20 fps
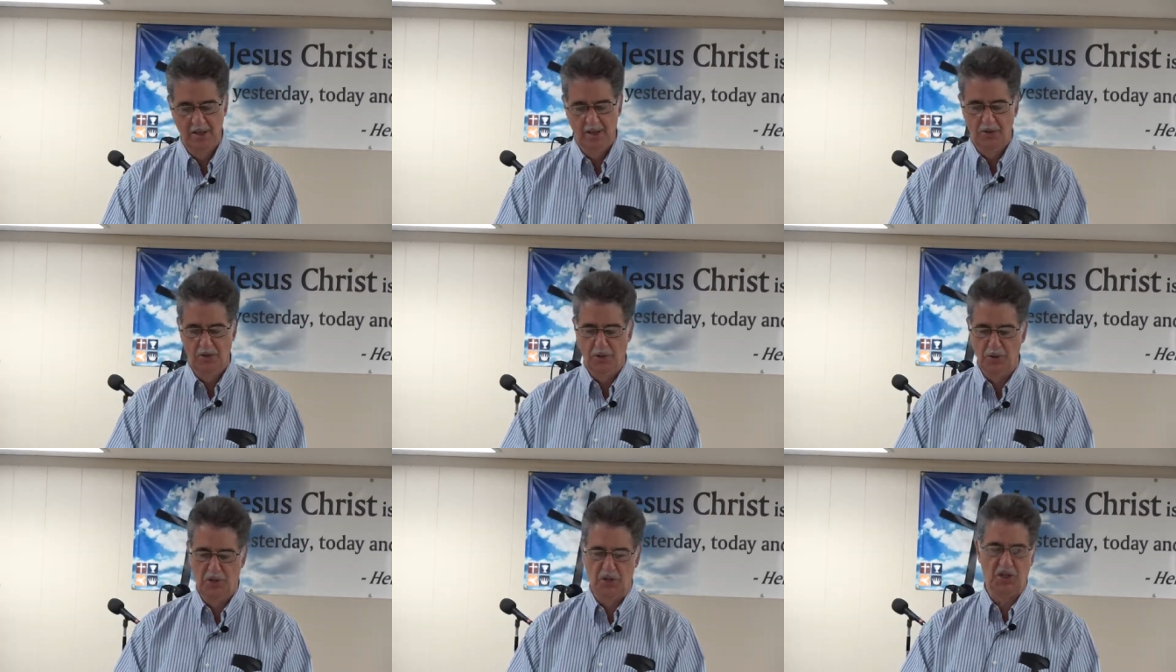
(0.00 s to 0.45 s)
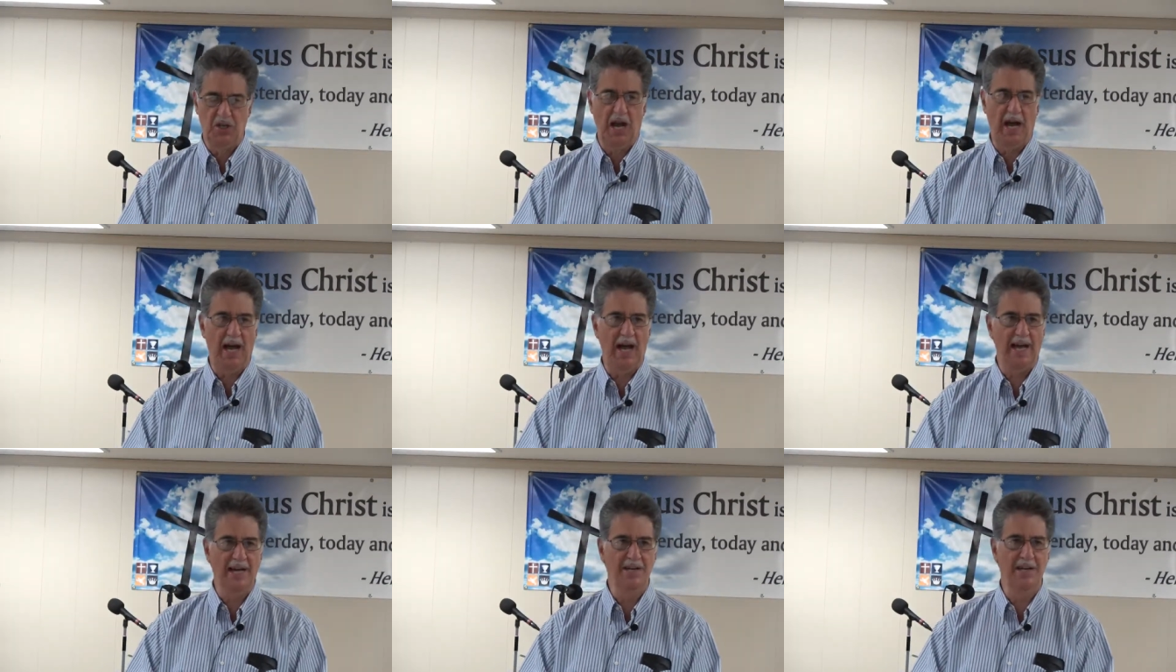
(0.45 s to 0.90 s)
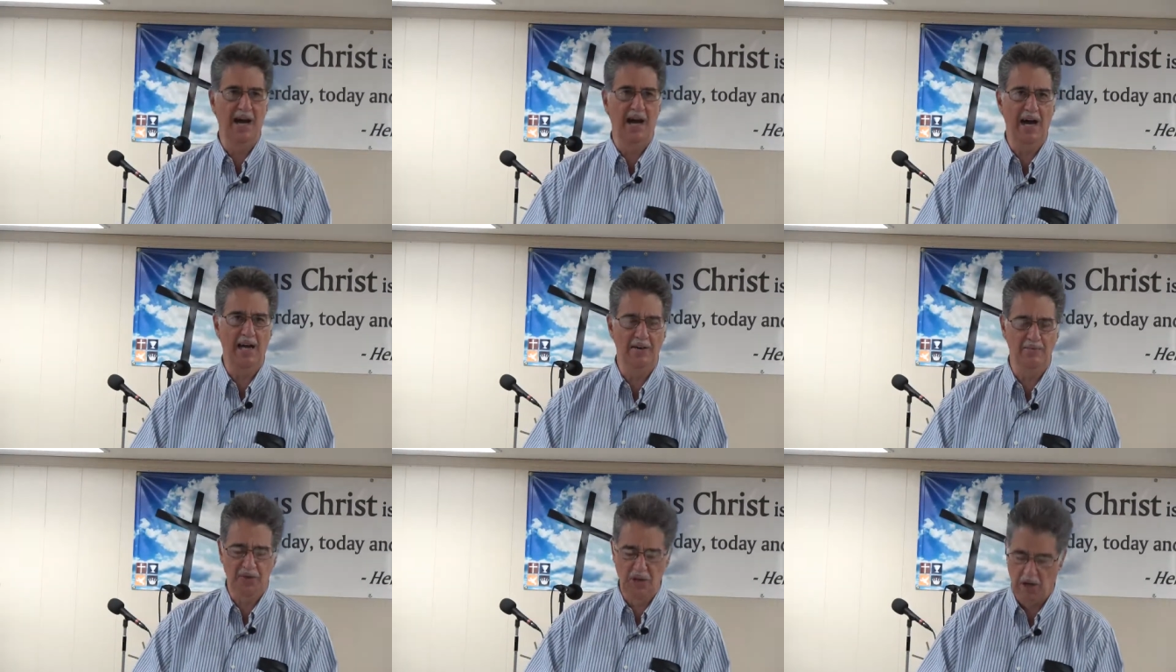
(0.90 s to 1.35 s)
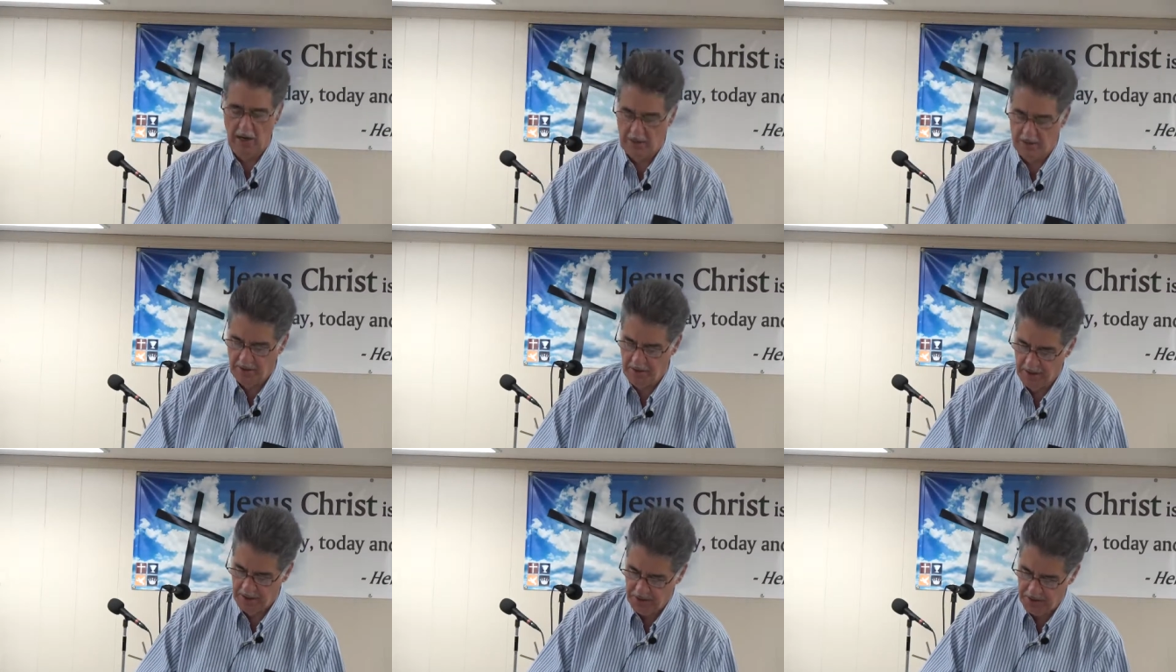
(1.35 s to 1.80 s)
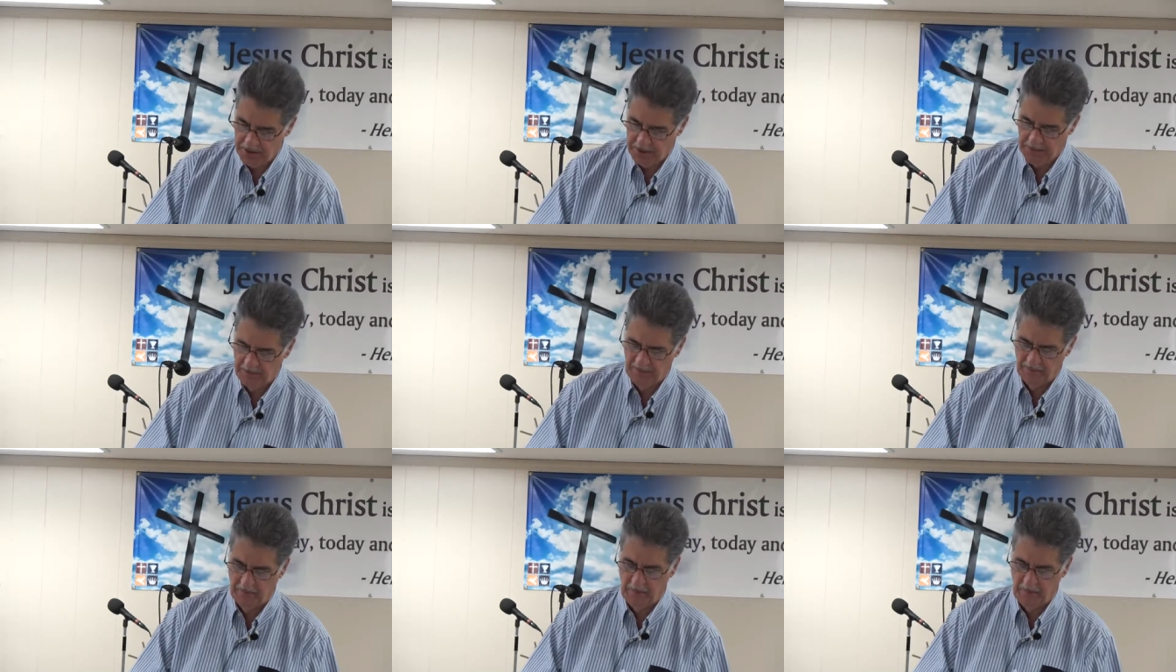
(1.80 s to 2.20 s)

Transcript: to shine out of darkness